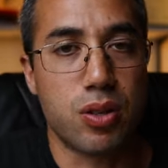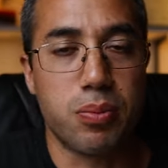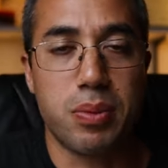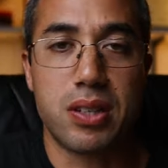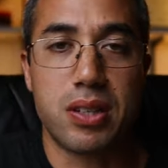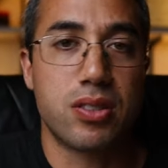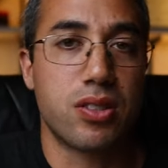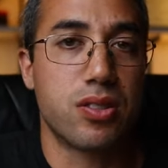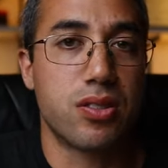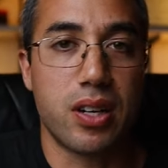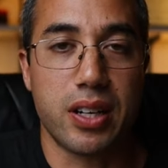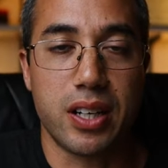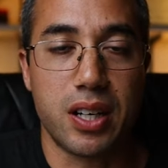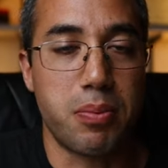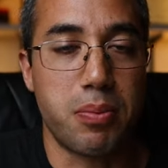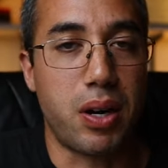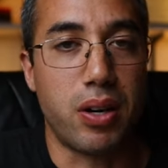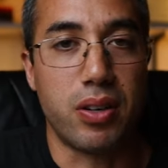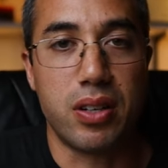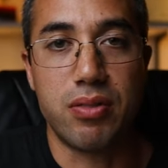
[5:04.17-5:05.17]
so i'm not just talking
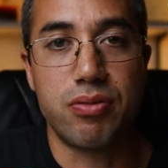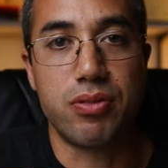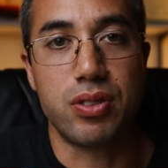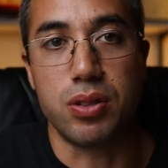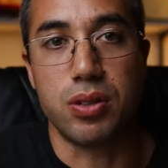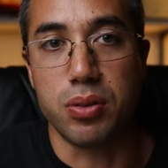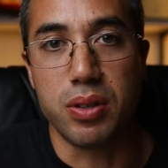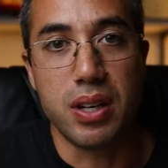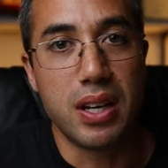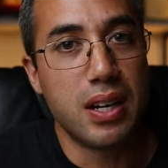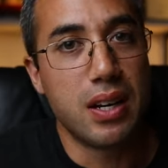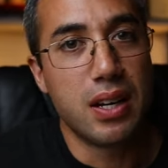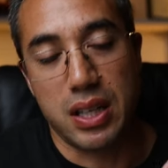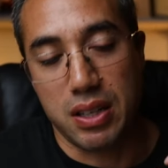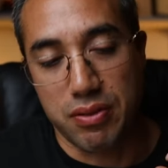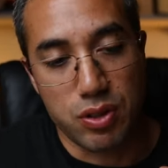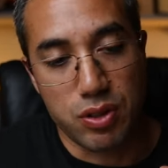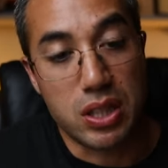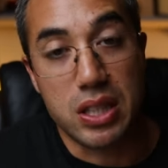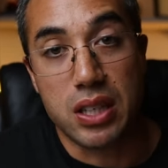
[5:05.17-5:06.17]
about if you
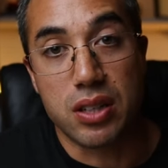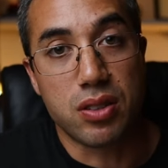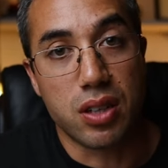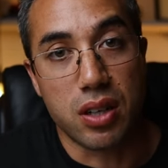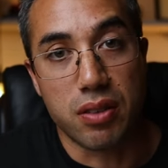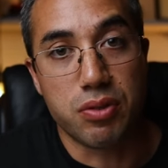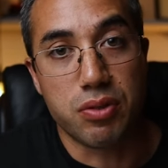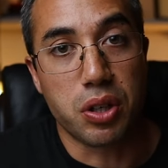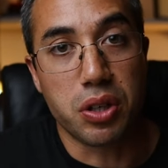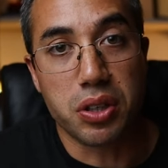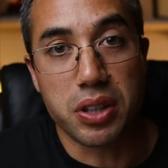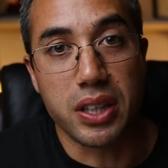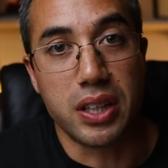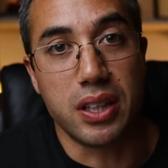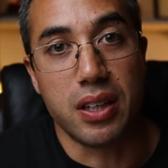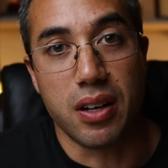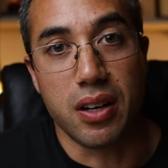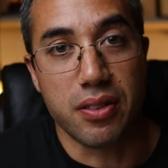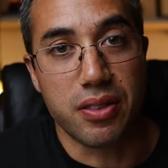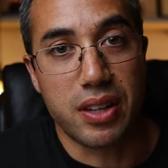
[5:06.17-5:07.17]
if you eat a ton of
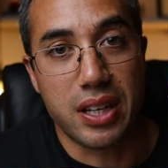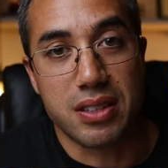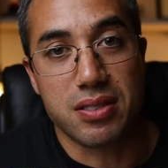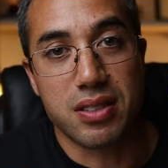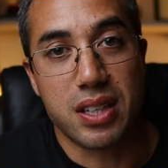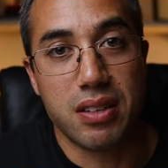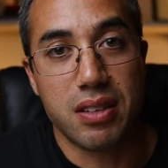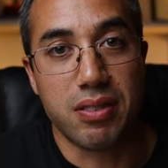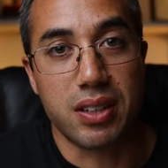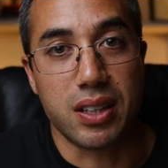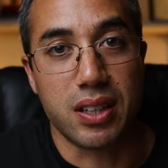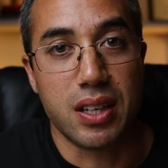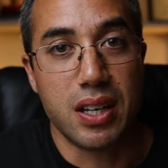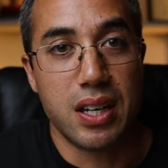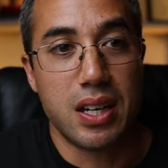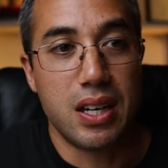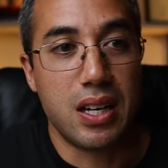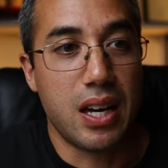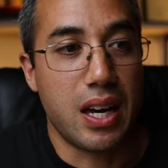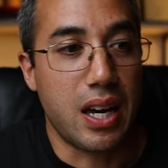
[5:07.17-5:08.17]
turkey on thanksgiving
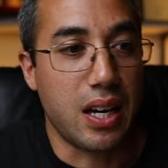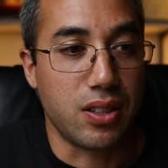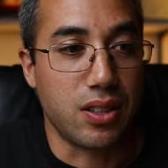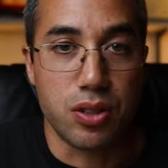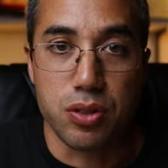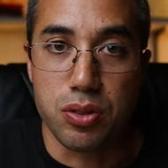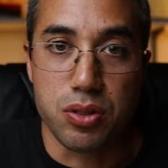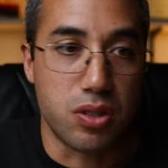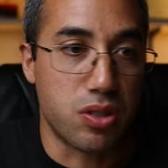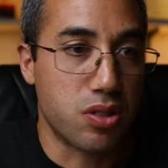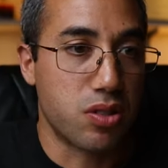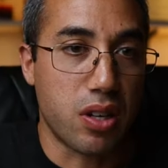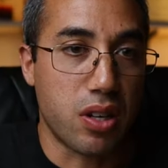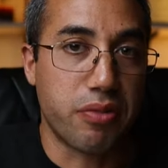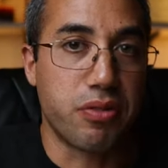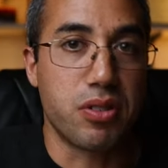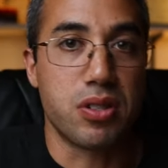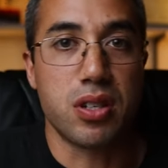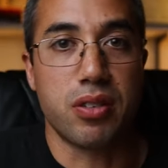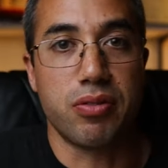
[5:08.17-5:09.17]
and you just
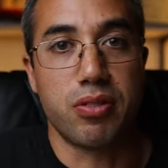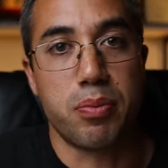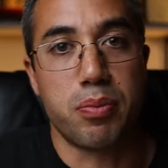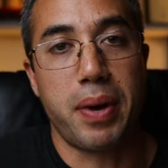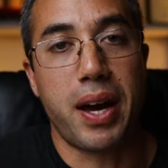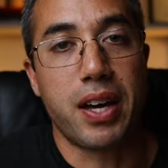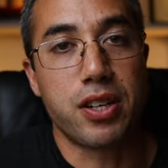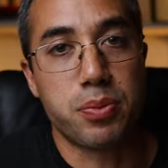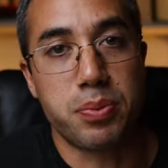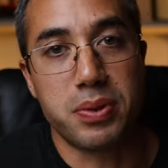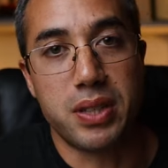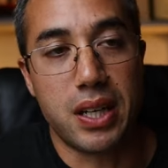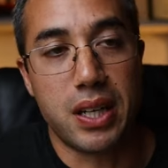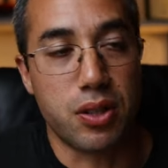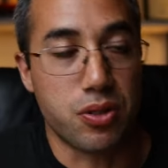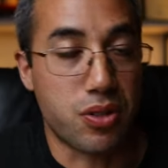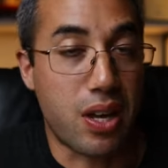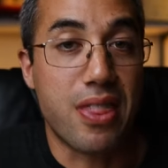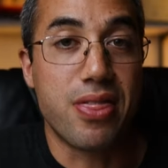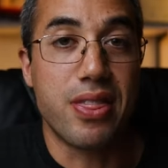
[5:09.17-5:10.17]
stuff yourself with mashed
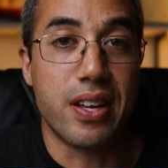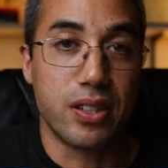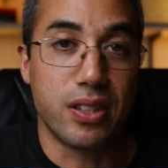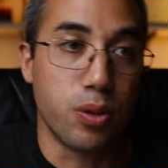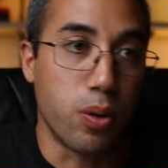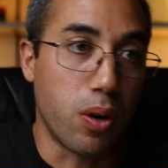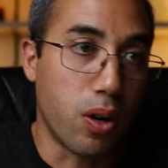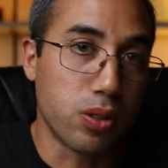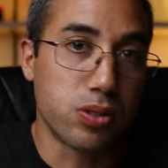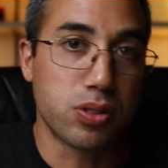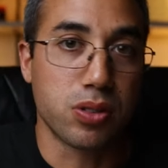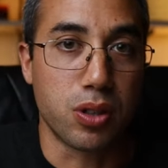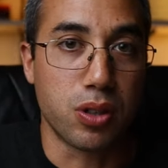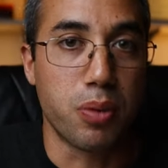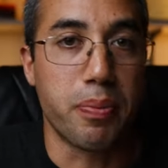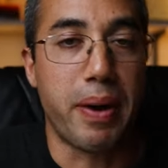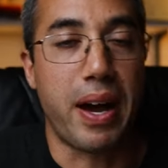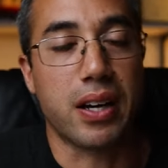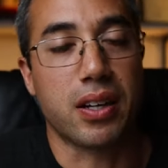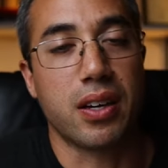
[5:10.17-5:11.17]
potatoes and then you also go
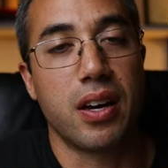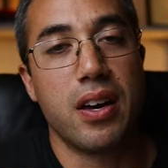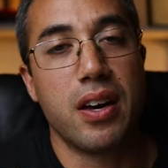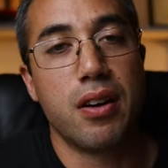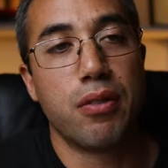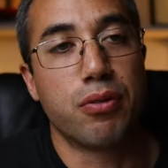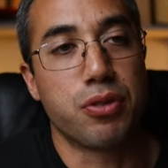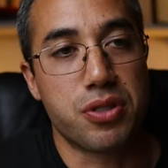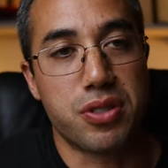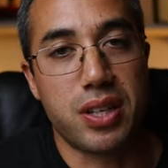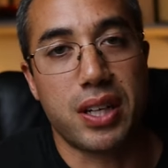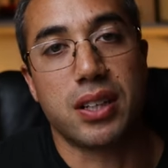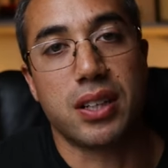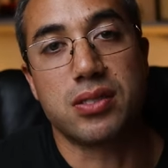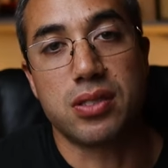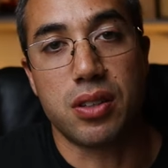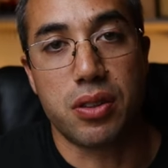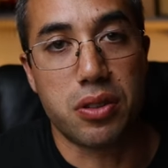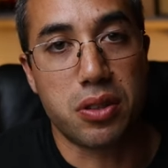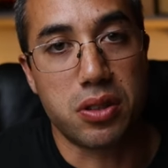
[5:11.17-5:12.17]
back for
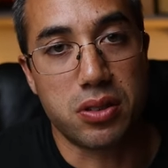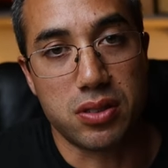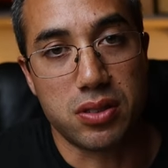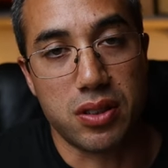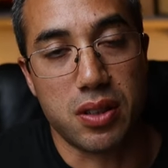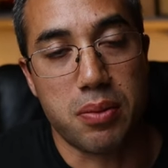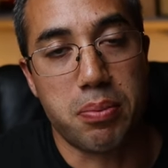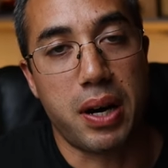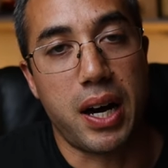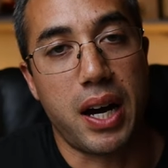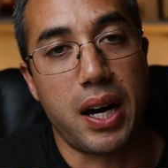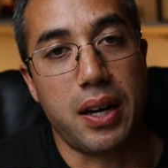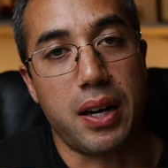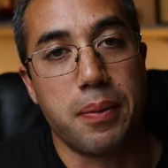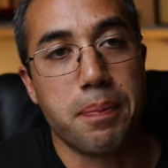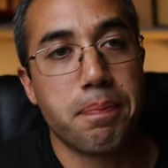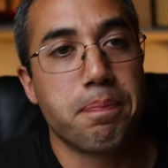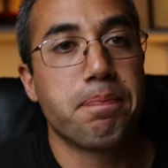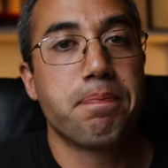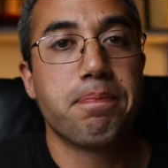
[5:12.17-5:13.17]
seconds and thirds on the pie
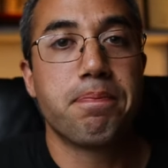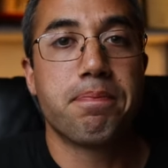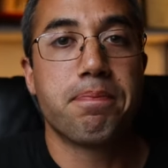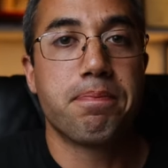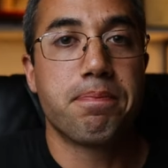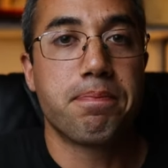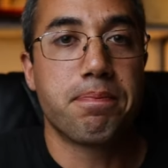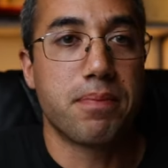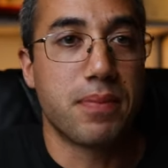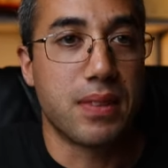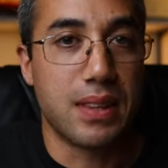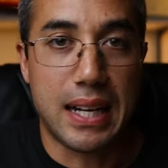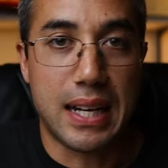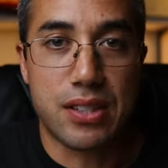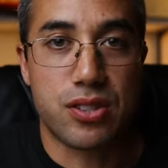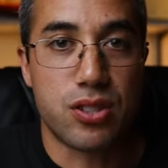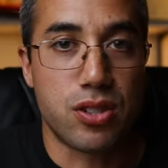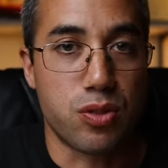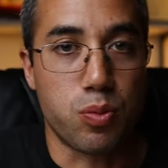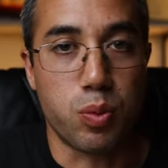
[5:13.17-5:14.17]

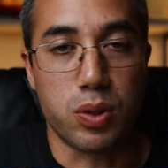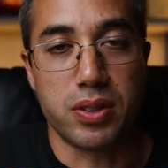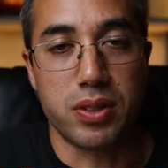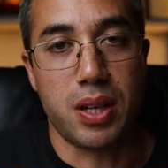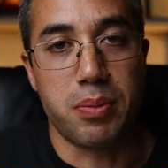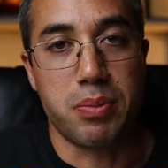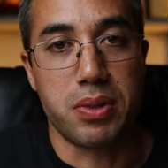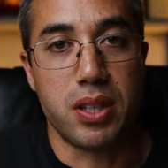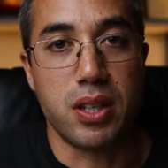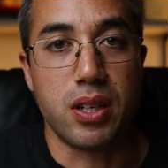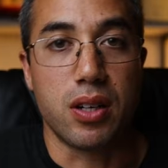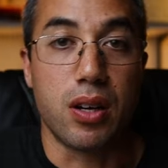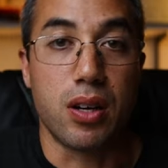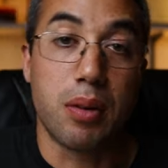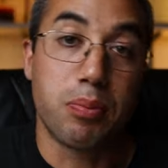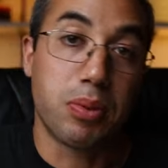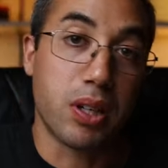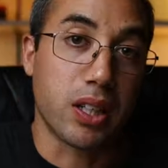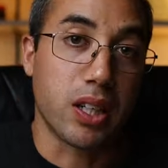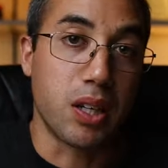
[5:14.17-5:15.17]
that's just one time a year
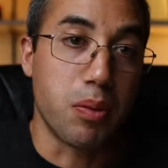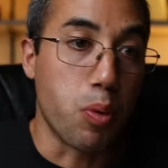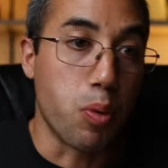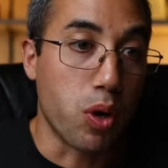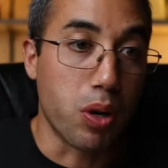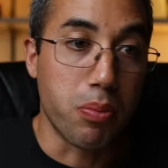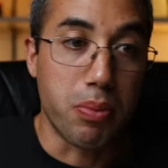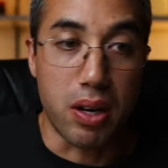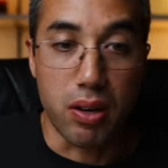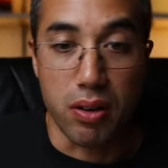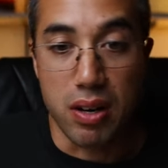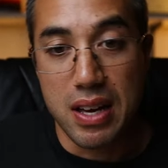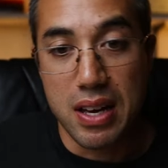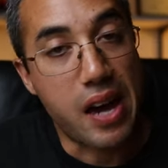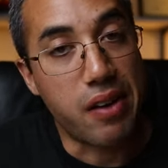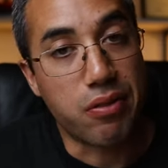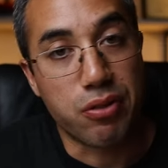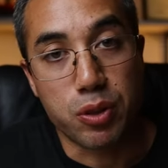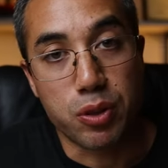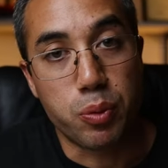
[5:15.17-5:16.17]
i'm talking more about
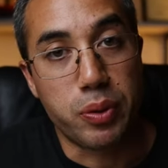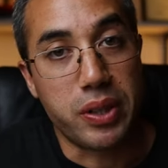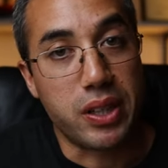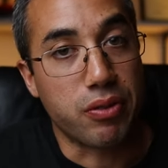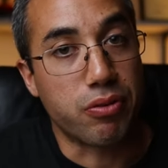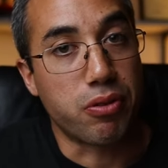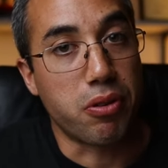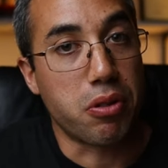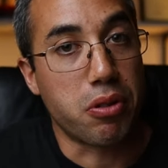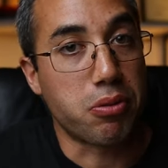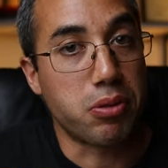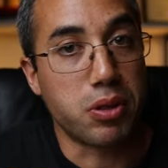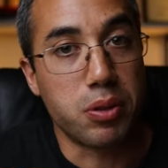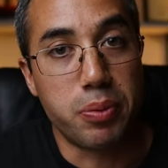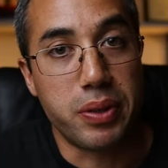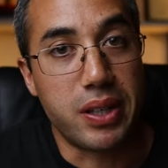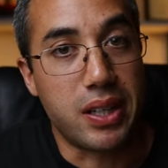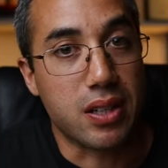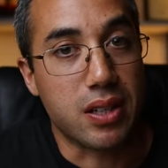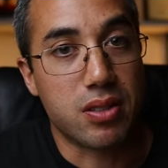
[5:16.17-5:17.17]
every week for three
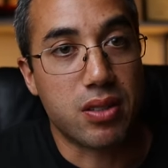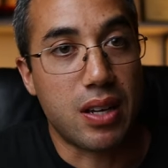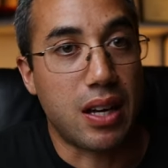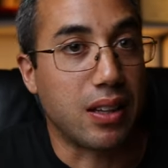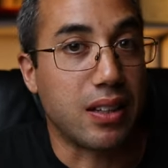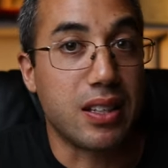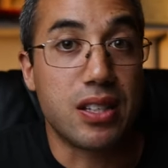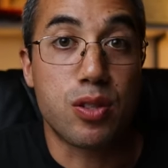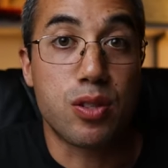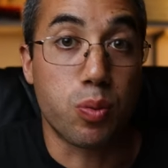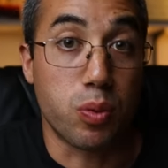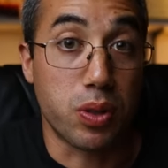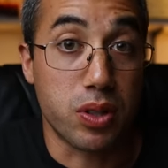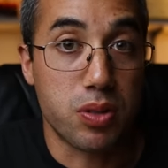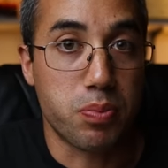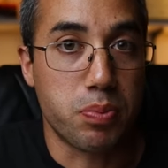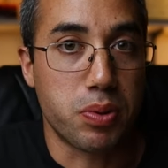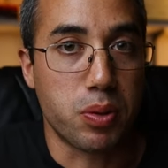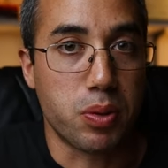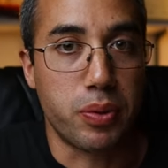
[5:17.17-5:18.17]
weeks at least
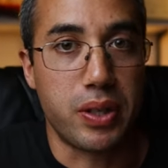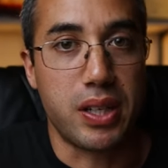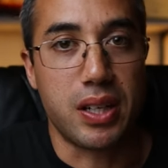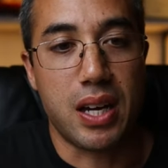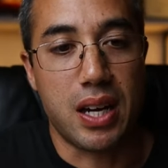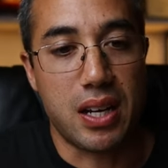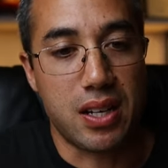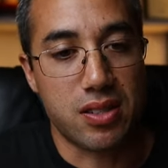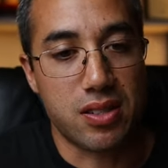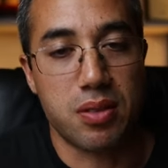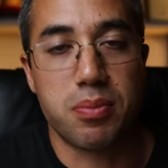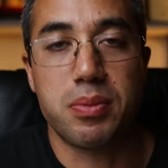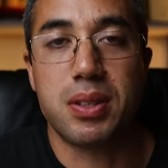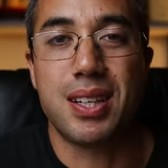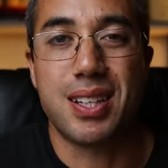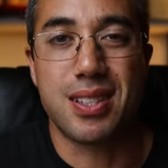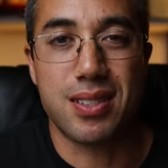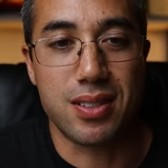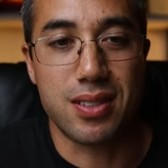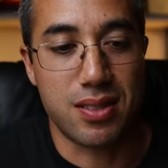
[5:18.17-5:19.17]
once per week and it's something
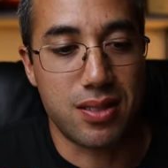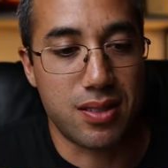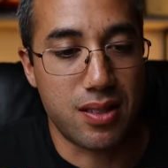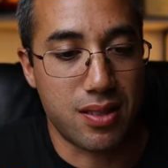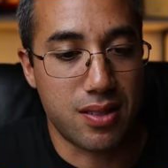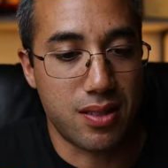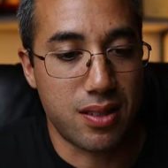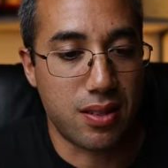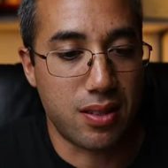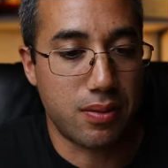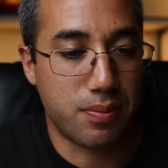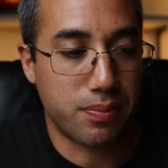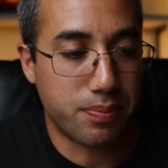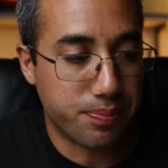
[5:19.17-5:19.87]
that's consistent